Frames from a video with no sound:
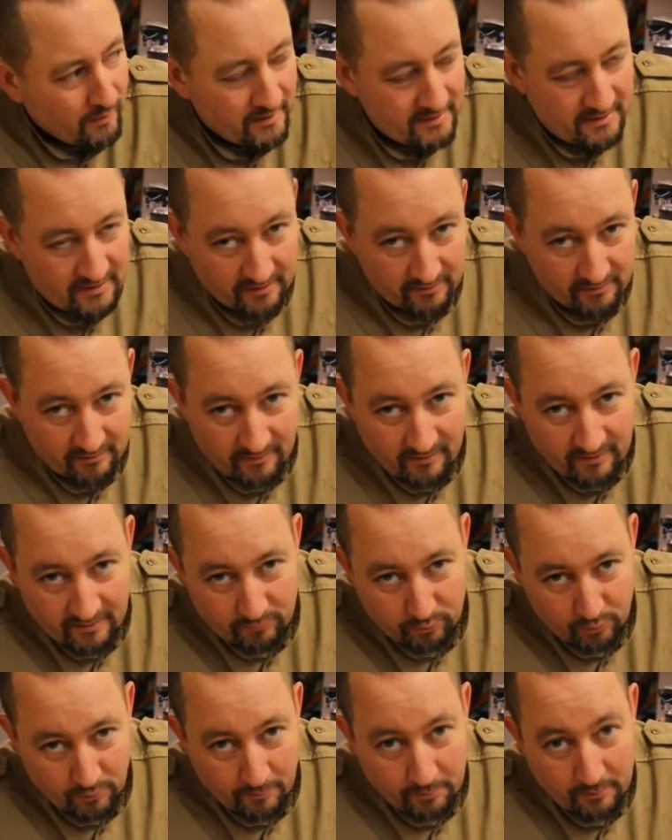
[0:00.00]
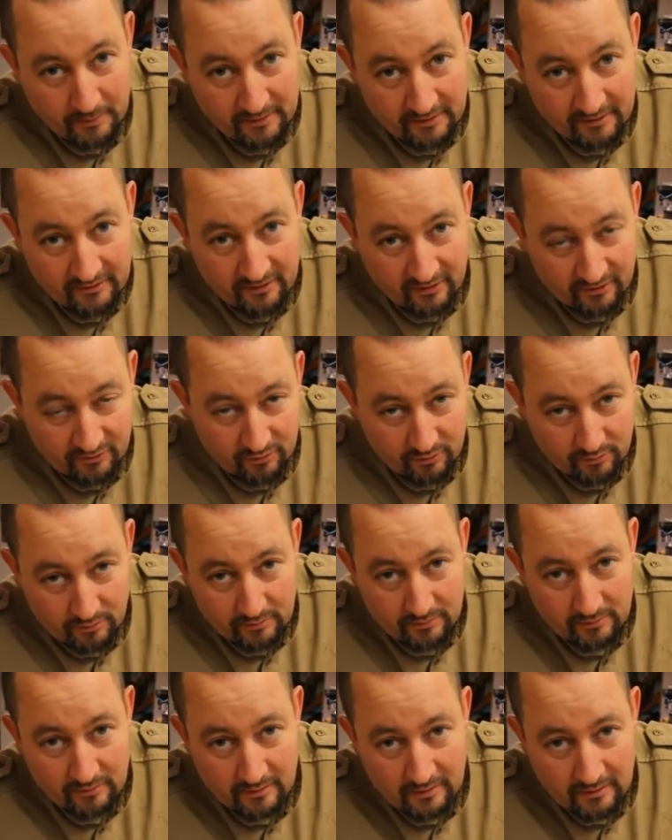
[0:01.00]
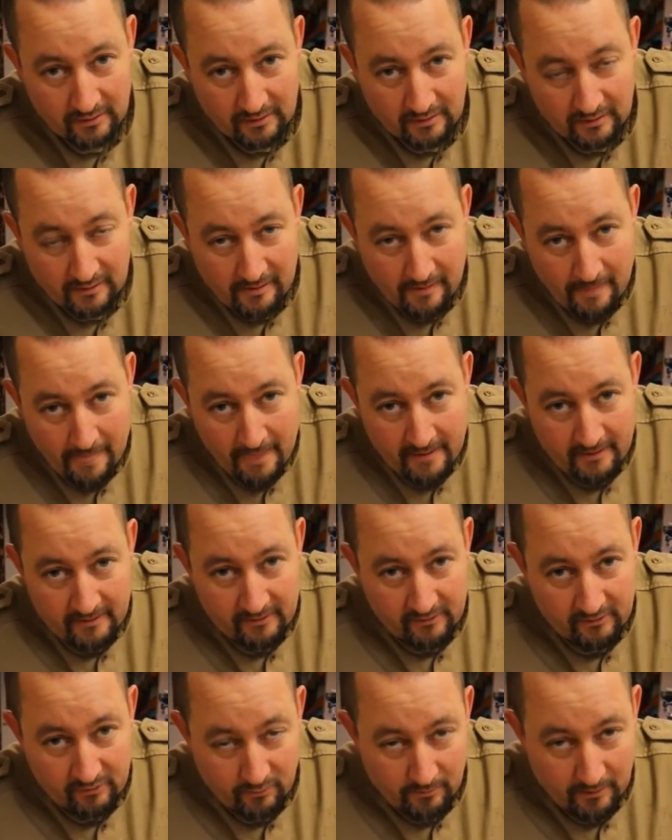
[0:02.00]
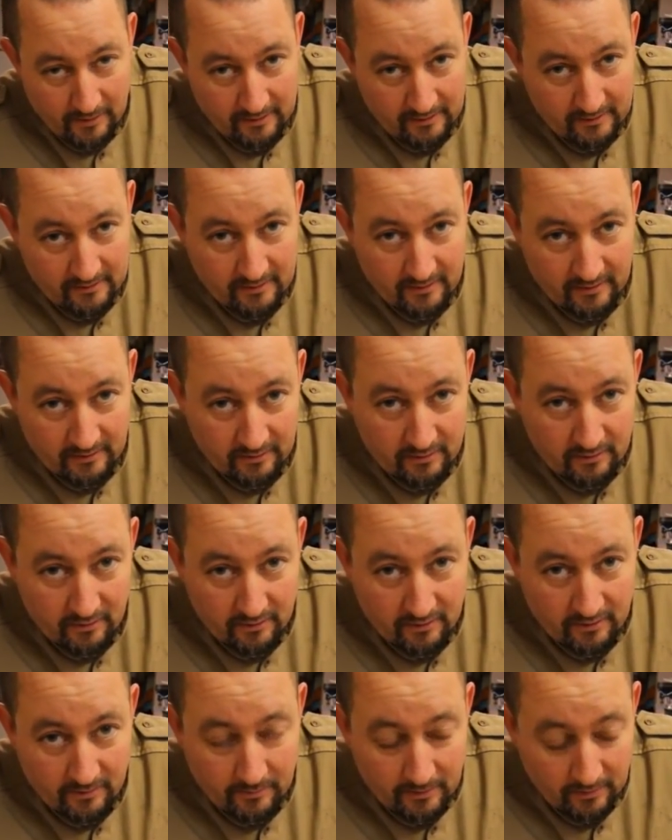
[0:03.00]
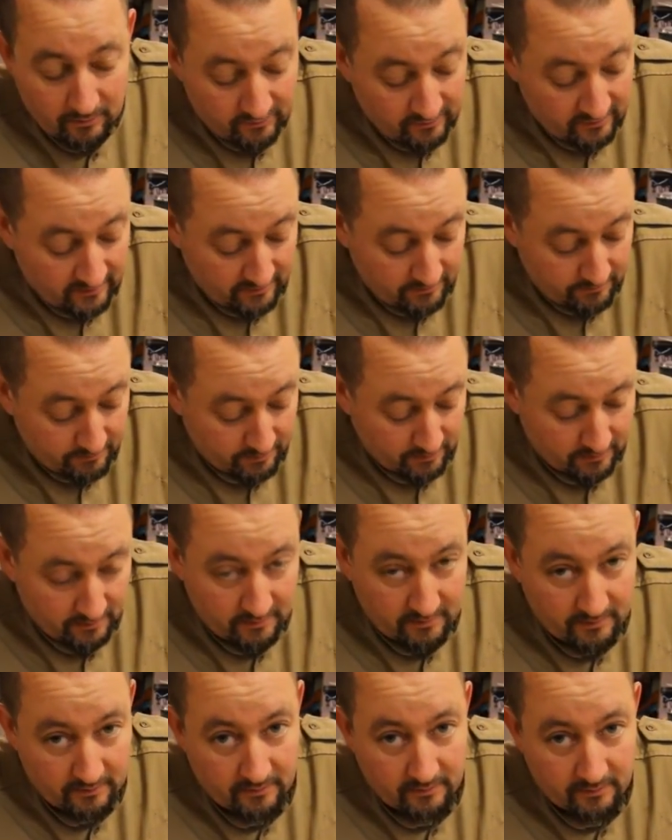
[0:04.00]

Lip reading: Actually, it would have been easier to mark and cut them outside, but